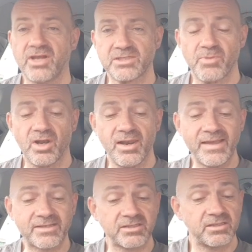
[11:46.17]
So that's my
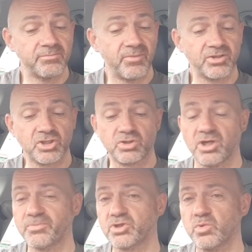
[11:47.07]
list, my
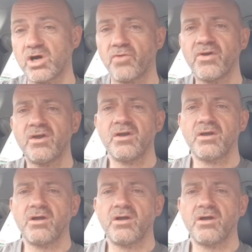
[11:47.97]
top 12.